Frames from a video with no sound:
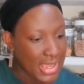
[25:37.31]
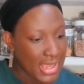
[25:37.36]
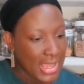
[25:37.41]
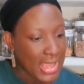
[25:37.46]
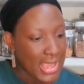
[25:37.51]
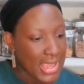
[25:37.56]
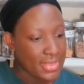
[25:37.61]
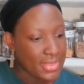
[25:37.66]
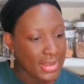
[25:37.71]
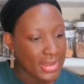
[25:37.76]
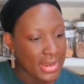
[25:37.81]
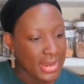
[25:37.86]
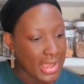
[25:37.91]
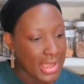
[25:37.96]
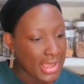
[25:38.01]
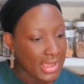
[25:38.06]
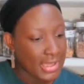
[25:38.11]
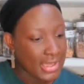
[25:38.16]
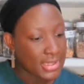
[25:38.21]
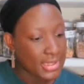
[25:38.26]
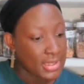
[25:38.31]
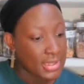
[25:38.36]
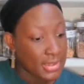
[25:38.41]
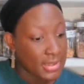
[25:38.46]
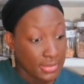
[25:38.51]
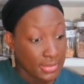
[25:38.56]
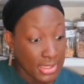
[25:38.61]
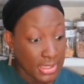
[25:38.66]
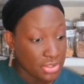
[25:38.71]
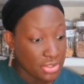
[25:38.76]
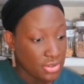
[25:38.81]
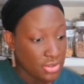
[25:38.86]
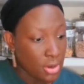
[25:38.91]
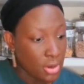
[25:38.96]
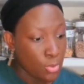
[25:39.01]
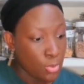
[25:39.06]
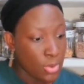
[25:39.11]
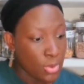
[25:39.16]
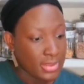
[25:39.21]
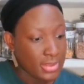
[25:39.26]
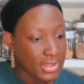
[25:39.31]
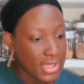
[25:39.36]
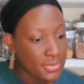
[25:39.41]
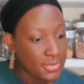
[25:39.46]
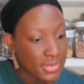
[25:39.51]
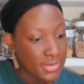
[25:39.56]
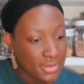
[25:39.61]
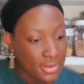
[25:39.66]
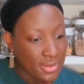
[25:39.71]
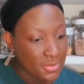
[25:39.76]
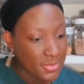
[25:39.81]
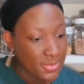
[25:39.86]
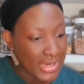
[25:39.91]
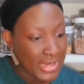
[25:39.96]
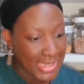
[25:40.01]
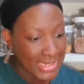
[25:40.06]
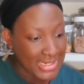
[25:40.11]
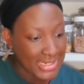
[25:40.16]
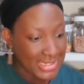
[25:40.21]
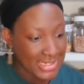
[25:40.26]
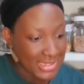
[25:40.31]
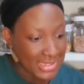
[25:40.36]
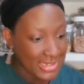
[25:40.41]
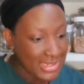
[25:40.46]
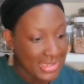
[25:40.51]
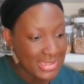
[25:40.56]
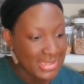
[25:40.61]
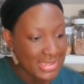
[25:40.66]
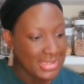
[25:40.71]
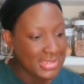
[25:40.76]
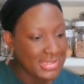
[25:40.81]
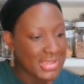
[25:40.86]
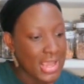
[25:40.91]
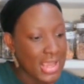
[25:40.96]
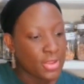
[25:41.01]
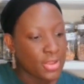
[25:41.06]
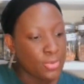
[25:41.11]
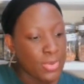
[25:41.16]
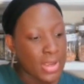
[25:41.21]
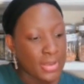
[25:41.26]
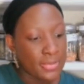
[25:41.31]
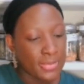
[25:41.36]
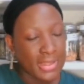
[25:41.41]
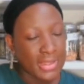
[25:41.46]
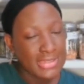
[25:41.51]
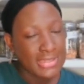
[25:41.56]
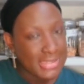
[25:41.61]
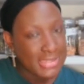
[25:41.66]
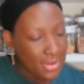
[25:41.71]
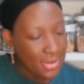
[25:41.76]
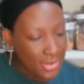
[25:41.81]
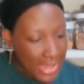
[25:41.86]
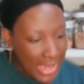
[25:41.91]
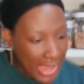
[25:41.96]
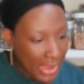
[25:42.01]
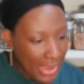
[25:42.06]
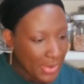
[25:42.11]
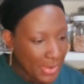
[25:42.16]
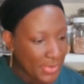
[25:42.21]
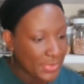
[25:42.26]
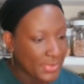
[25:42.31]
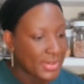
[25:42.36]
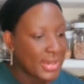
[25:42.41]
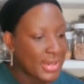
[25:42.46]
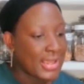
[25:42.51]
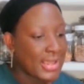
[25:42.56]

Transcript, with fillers: and then I let you know what the hemoglobin actually is, the white blood cell count,